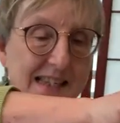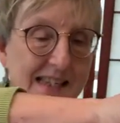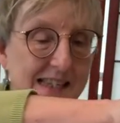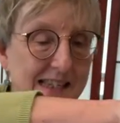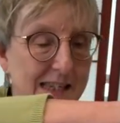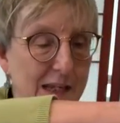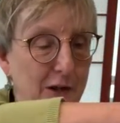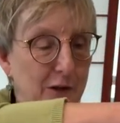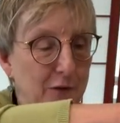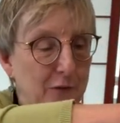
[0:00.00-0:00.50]

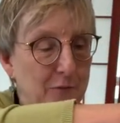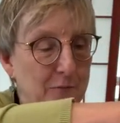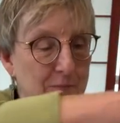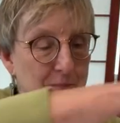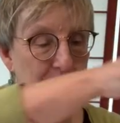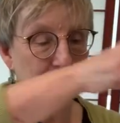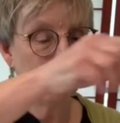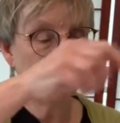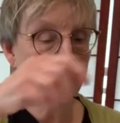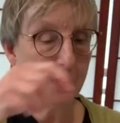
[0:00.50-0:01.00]
So,
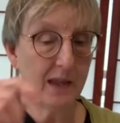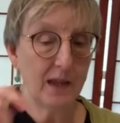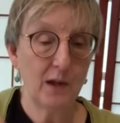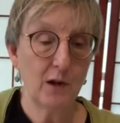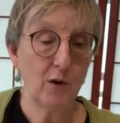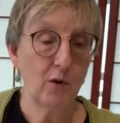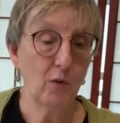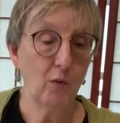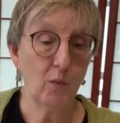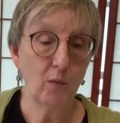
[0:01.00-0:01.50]

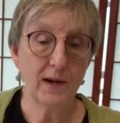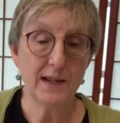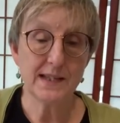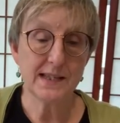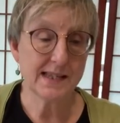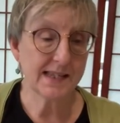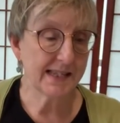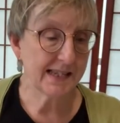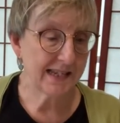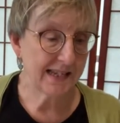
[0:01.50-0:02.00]

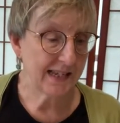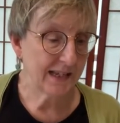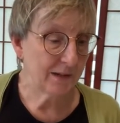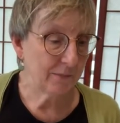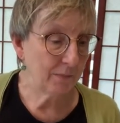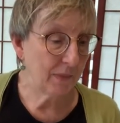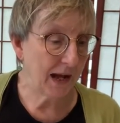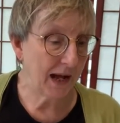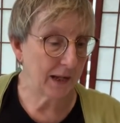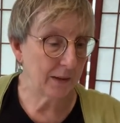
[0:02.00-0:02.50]
once
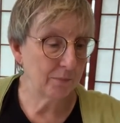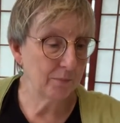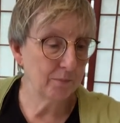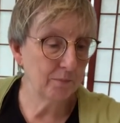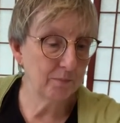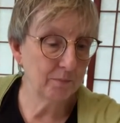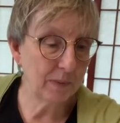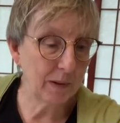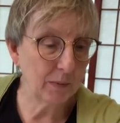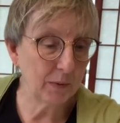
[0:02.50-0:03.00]
my
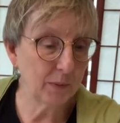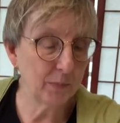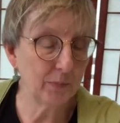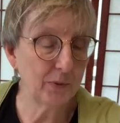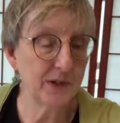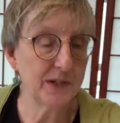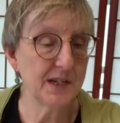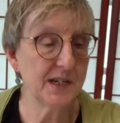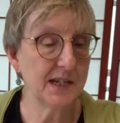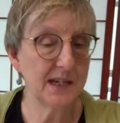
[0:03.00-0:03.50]
bubble
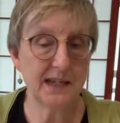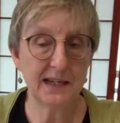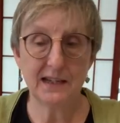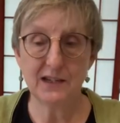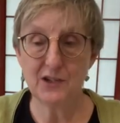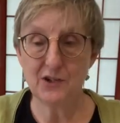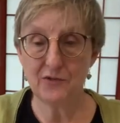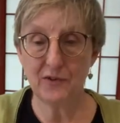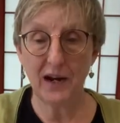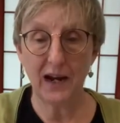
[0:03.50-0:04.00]
printing
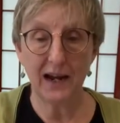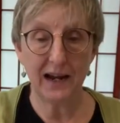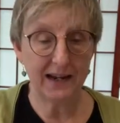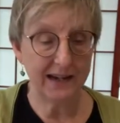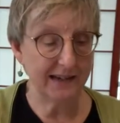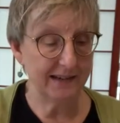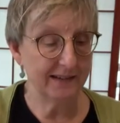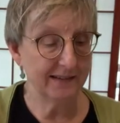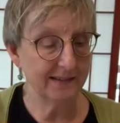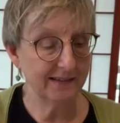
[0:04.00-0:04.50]

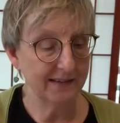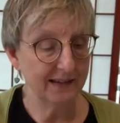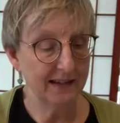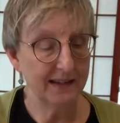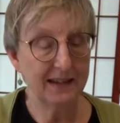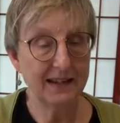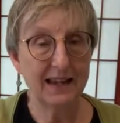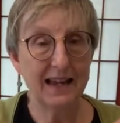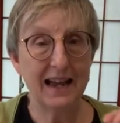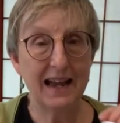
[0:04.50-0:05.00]
dries,
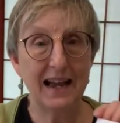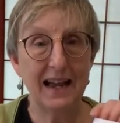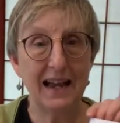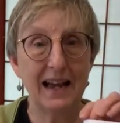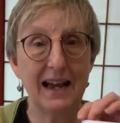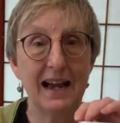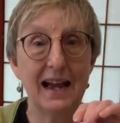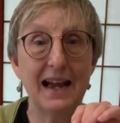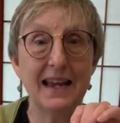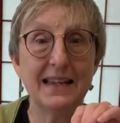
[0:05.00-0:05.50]

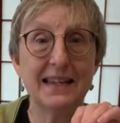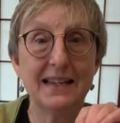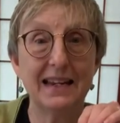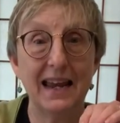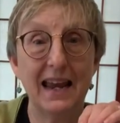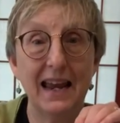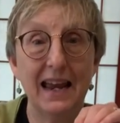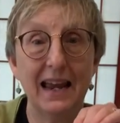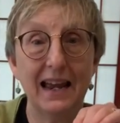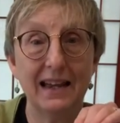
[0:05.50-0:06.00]
I can
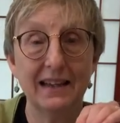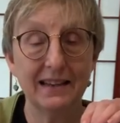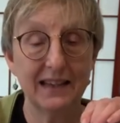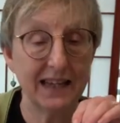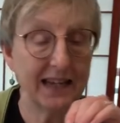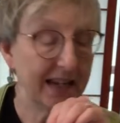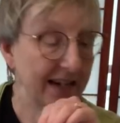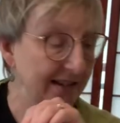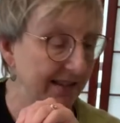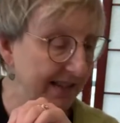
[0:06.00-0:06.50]
add,
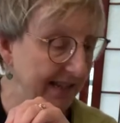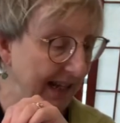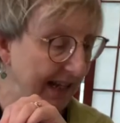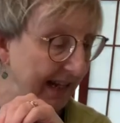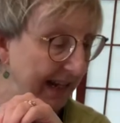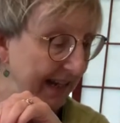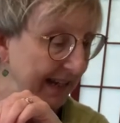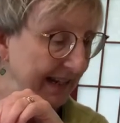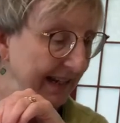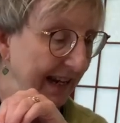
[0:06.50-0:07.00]
like I said,
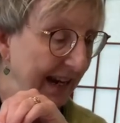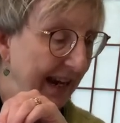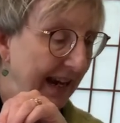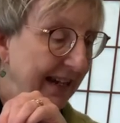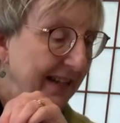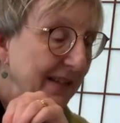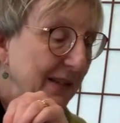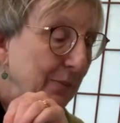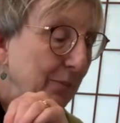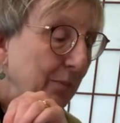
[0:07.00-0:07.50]
I can
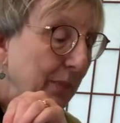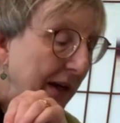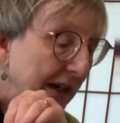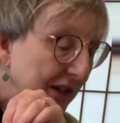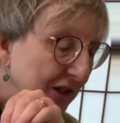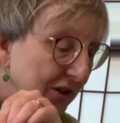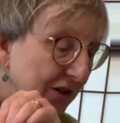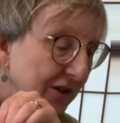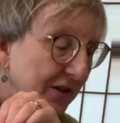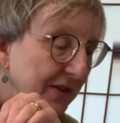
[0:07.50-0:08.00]
add some
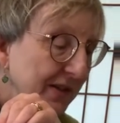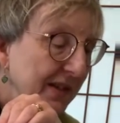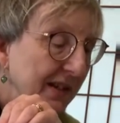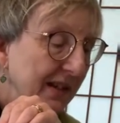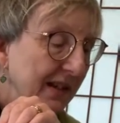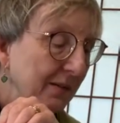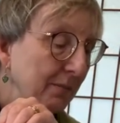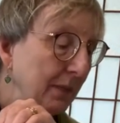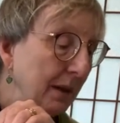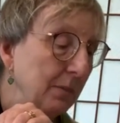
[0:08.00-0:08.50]
pictures,
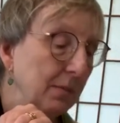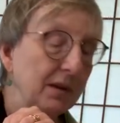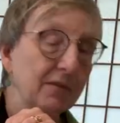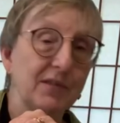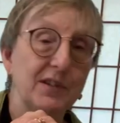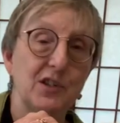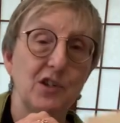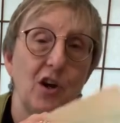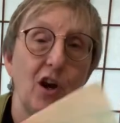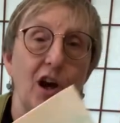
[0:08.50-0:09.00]
maybe of a
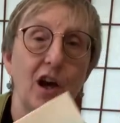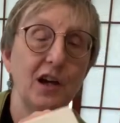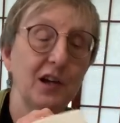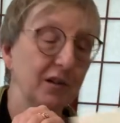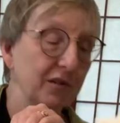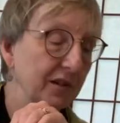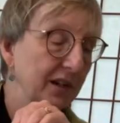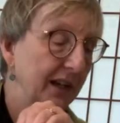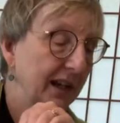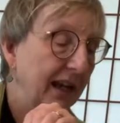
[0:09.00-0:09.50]
dog
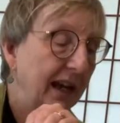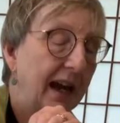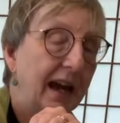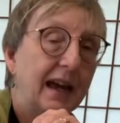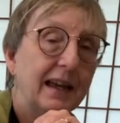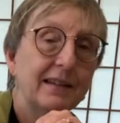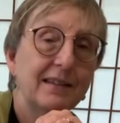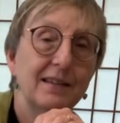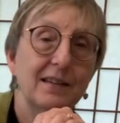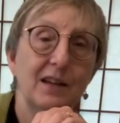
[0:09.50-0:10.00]
or a
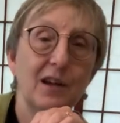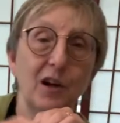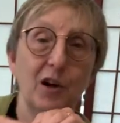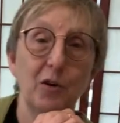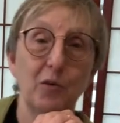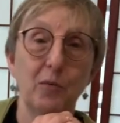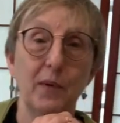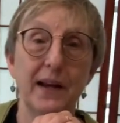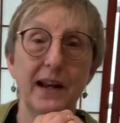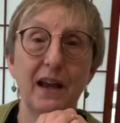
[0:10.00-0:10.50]
cat or
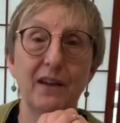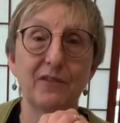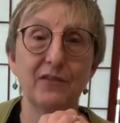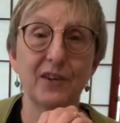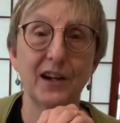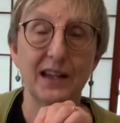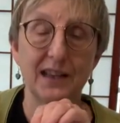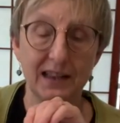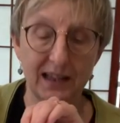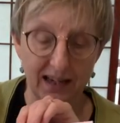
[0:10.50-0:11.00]
whatever
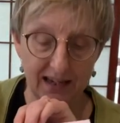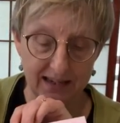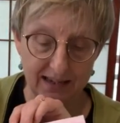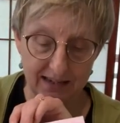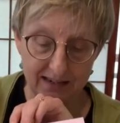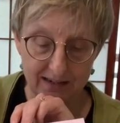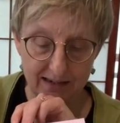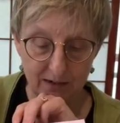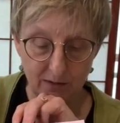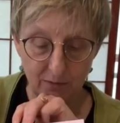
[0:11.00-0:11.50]
I'd like,
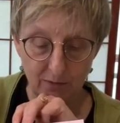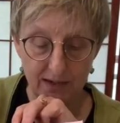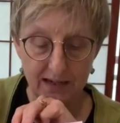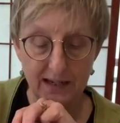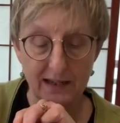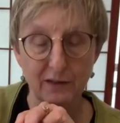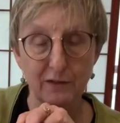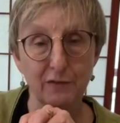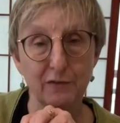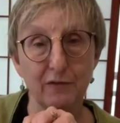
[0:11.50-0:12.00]
right on
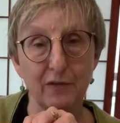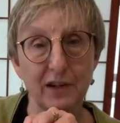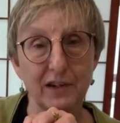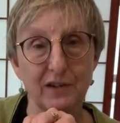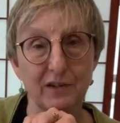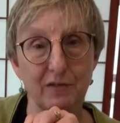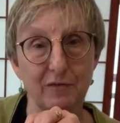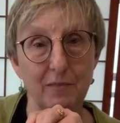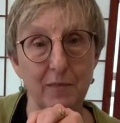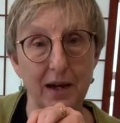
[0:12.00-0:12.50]
the front
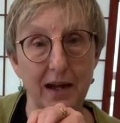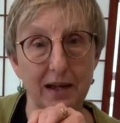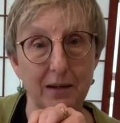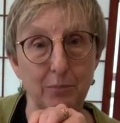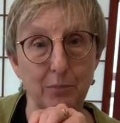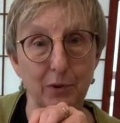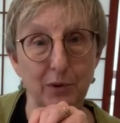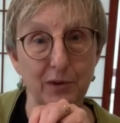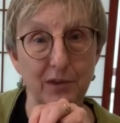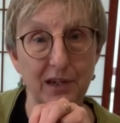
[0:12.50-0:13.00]
of my
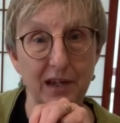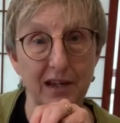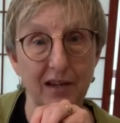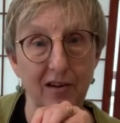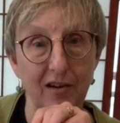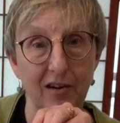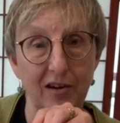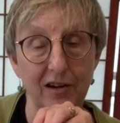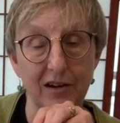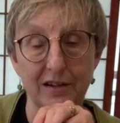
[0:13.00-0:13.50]
birthday
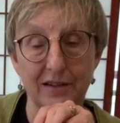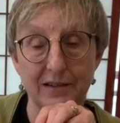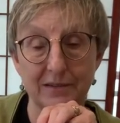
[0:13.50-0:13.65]
card.